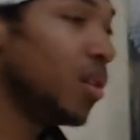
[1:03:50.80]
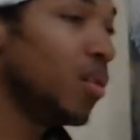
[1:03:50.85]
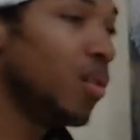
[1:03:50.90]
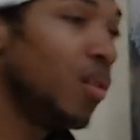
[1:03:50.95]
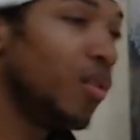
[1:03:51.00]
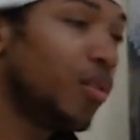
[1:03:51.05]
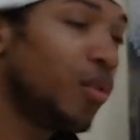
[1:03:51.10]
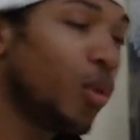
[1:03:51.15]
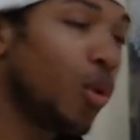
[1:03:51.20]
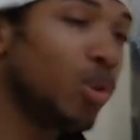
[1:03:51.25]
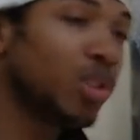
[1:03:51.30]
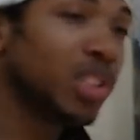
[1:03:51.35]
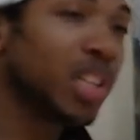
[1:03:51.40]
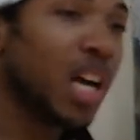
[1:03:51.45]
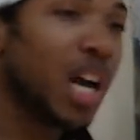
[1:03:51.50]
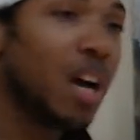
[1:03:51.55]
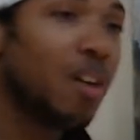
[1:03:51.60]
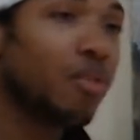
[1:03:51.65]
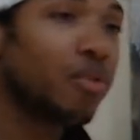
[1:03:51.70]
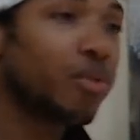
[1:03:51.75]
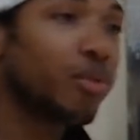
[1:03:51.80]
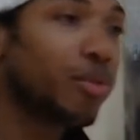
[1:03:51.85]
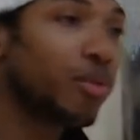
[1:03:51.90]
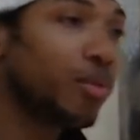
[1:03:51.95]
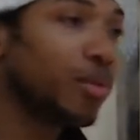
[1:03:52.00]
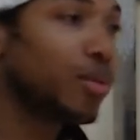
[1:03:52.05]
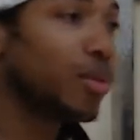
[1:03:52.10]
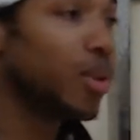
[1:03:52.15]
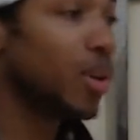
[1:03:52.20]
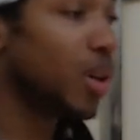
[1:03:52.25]
Of course, they have
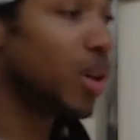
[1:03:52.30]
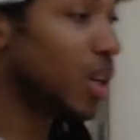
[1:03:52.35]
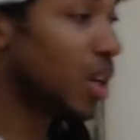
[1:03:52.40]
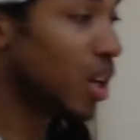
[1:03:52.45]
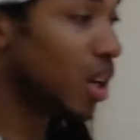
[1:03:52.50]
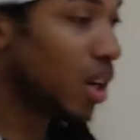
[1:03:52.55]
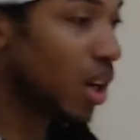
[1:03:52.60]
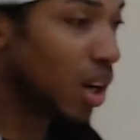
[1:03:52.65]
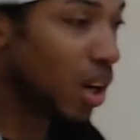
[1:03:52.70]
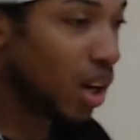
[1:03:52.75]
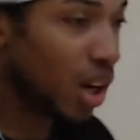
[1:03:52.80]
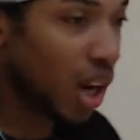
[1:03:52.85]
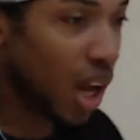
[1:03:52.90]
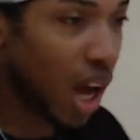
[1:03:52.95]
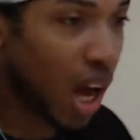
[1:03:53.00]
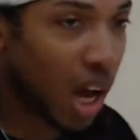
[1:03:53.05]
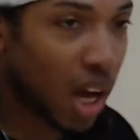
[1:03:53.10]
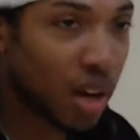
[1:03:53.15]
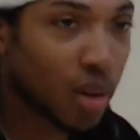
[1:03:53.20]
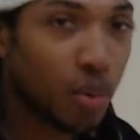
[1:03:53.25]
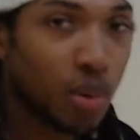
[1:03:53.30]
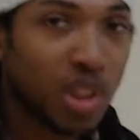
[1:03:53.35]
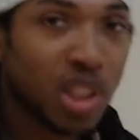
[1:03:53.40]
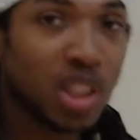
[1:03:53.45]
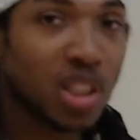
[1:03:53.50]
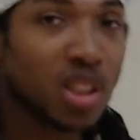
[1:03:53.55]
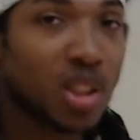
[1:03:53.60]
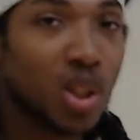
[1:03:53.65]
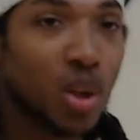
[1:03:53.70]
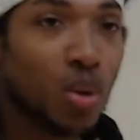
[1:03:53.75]
la, which
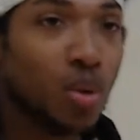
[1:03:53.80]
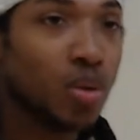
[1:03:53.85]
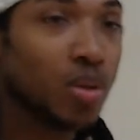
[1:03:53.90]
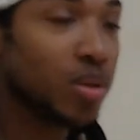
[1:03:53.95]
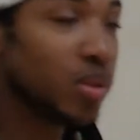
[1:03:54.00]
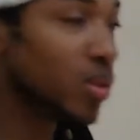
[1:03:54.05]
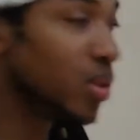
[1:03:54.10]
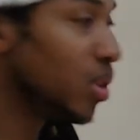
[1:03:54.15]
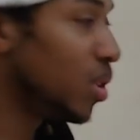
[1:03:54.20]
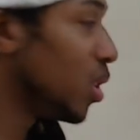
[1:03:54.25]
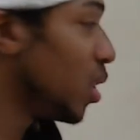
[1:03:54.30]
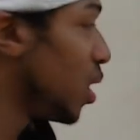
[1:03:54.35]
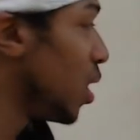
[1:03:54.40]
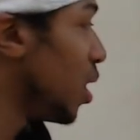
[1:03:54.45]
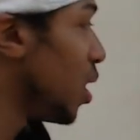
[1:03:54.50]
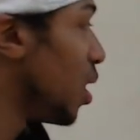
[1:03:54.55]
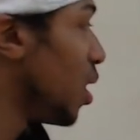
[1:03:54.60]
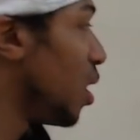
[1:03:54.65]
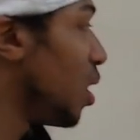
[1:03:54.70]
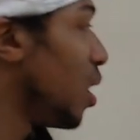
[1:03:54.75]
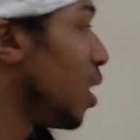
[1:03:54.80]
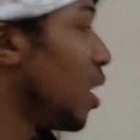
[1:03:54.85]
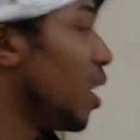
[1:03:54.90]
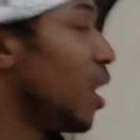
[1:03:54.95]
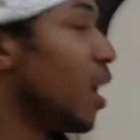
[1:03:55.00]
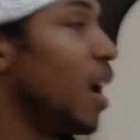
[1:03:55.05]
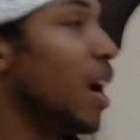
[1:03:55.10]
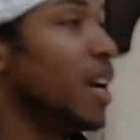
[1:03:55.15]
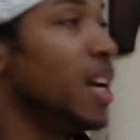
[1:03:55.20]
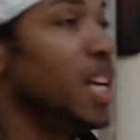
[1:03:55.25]
is 2.
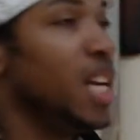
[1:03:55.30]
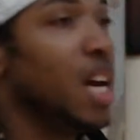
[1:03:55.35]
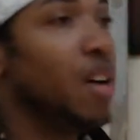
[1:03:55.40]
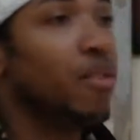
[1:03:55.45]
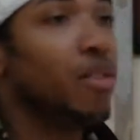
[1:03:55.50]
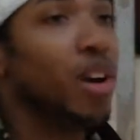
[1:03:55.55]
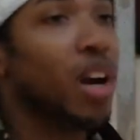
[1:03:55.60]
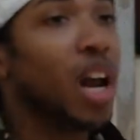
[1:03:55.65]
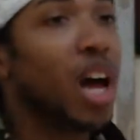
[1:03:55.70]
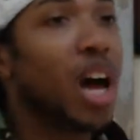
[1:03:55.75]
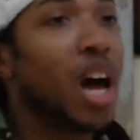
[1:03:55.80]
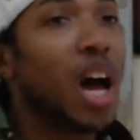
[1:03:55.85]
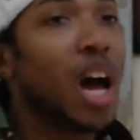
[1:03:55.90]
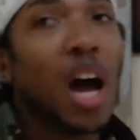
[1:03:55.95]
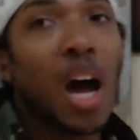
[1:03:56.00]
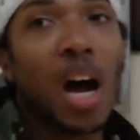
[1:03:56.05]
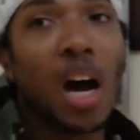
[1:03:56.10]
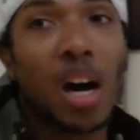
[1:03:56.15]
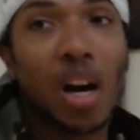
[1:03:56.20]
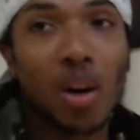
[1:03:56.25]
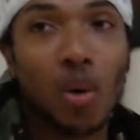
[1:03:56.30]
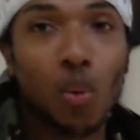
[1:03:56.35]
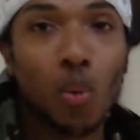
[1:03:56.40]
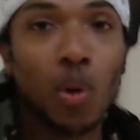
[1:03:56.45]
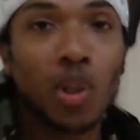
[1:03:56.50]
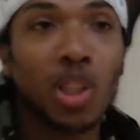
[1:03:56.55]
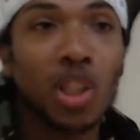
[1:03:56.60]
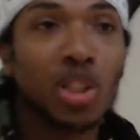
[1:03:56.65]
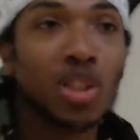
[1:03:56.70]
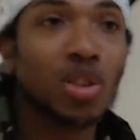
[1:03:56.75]
And they have la,
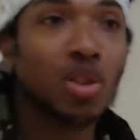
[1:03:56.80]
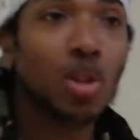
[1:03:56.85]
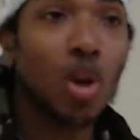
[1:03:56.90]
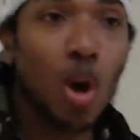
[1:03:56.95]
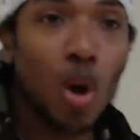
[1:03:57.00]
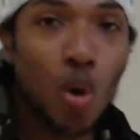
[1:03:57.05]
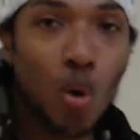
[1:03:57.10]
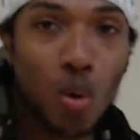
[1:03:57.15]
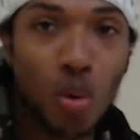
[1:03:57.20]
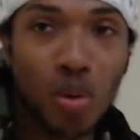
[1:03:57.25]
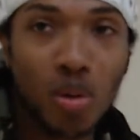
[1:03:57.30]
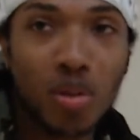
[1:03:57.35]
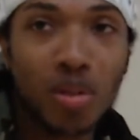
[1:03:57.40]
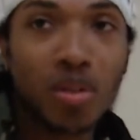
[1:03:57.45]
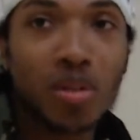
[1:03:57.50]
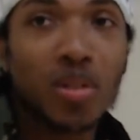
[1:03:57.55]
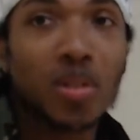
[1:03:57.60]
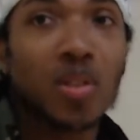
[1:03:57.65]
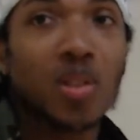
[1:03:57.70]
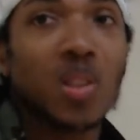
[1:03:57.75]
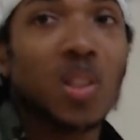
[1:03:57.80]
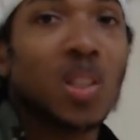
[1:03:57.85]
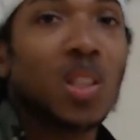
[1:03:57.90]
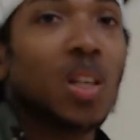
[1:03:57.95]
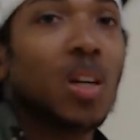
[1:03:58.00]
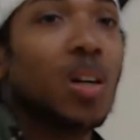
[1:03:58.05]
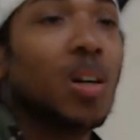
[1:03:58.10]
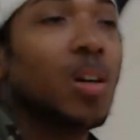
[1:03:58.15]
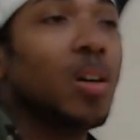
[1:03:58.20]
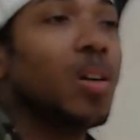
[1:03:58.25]
which is no.
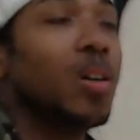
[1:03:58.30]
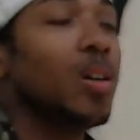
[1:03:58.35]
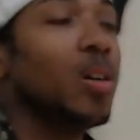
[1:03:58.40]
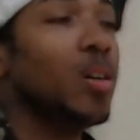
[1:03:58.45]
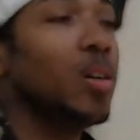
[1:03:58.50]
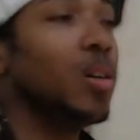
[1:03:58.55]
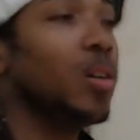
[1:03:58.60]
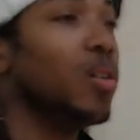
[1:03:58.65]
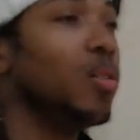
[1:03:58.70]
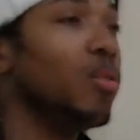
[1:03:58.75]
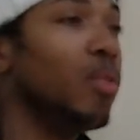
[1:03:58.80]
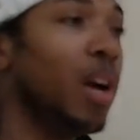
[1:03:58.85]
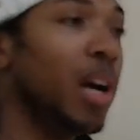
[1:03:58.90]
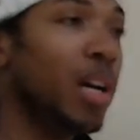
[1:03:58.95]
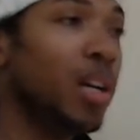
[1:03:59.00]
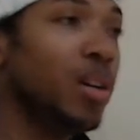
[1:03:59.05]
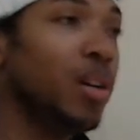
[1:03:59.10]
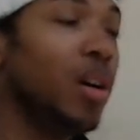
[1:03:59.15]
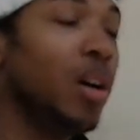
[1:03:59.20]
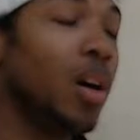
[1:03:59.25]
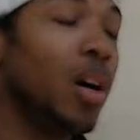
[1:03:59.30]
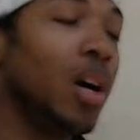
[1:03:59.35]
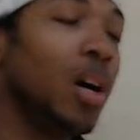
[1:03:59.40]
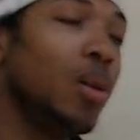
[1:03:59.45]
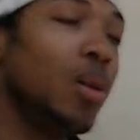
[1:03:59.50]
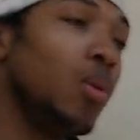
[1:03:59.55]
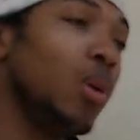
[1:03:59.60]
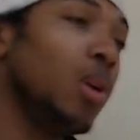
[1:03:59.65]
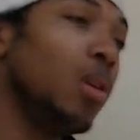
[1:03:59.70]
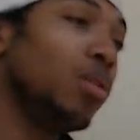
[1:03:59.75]
Right?
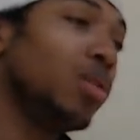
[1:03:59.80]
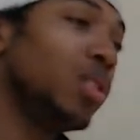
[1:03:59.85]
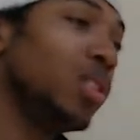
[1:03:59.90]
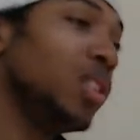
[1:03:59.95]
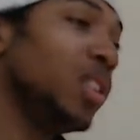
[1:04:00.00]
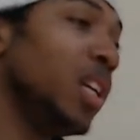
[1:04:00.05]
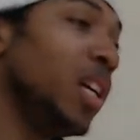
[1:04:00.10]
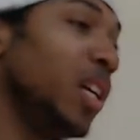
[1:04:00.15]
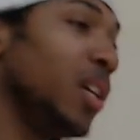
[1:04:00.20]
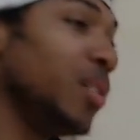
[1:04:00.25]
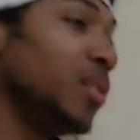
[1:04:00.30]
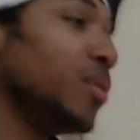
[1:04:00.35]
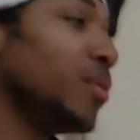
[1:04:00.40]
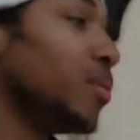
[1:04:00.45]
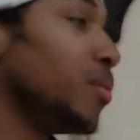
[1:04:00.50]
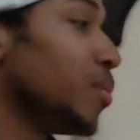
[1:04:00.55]
What else is there?